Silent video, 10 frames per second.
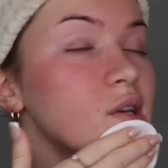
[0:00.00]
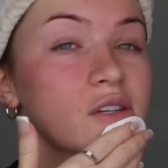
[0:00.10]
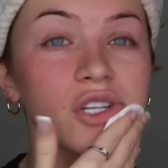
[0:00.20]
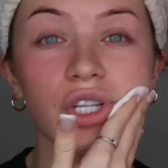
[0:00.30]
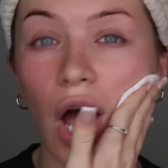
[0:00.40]

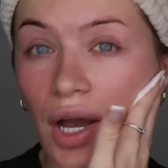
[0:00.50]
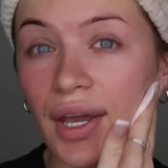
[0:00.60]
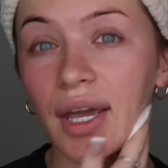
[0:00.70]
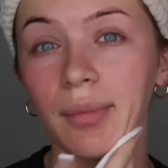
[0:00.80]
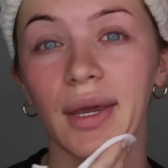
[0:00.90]

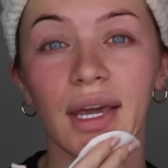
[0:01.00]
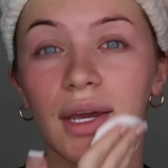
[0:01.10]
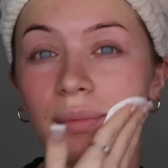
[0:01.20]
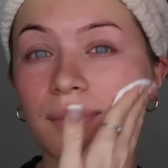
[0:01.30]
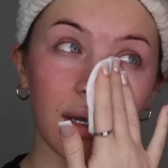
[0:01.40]
stalking
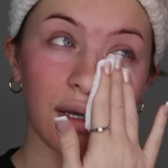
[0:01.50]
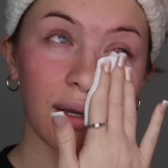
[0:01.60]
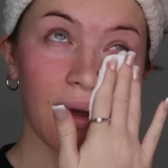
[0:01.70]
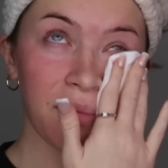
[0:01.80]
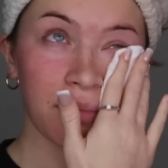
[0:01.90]
me.
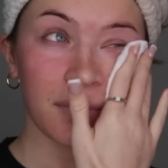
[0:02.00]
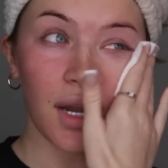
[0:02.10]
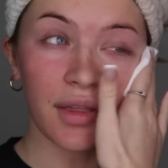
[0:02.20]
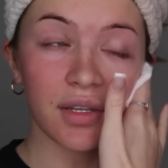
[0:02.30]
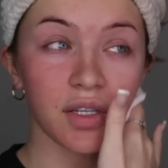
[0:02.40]
Yep,
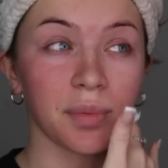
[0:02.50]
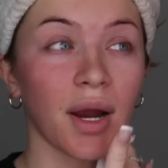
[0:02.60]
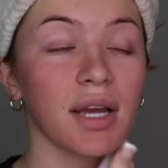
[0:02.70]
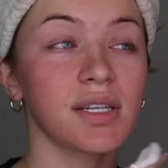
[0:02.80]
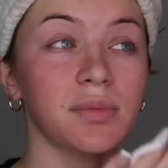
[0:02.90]
nothing
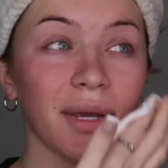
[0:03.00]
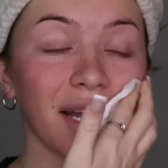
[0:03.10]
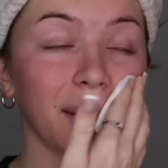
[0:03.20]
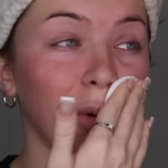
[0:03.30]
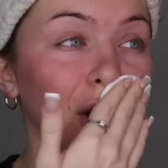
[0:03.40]
surprises me
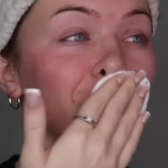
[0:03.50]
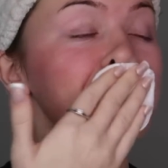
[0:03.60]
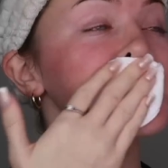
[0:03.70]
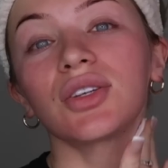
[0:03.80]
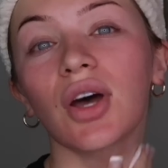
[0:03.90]
anymore.
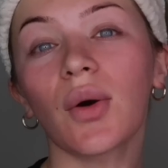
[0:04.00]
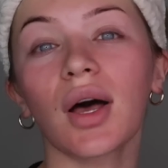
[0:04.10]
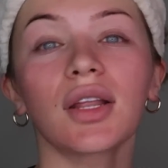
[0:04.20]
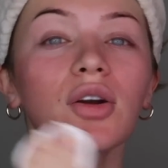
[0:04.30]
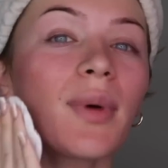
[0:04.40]
So
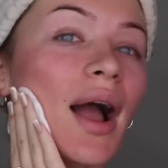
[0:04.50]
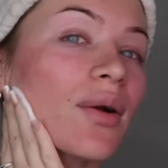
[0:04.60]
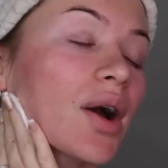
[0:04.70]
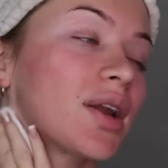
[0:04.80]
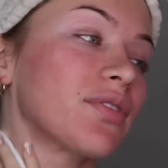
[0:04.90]
a little
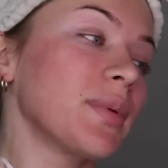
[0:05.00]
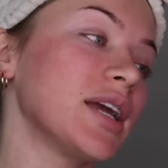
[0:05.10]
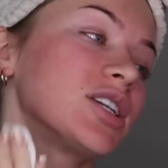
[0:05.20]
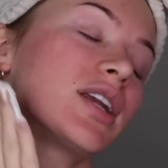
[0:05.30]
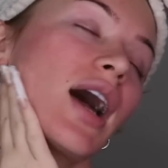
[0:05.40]
background
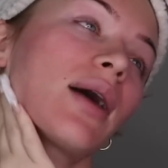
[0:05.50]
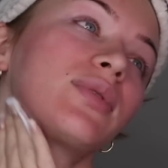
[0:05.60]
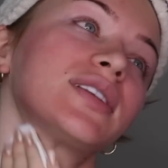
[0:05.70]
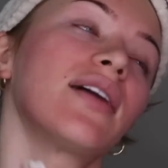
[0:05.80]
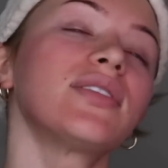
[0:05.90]
information. I
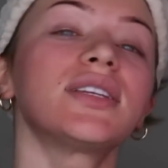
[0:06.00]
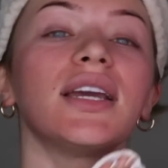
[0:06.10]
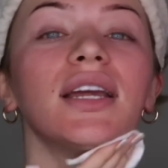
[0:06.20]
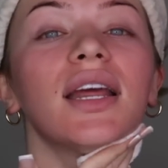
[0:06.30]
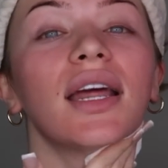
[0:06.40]
was
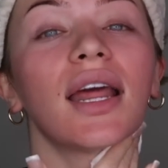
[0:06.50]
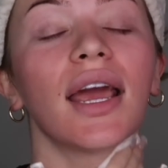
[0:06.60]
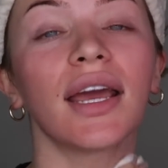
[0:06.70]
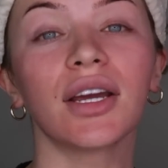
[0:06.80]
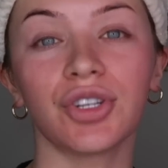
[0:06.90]
17 and
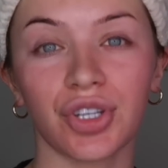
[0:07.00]
a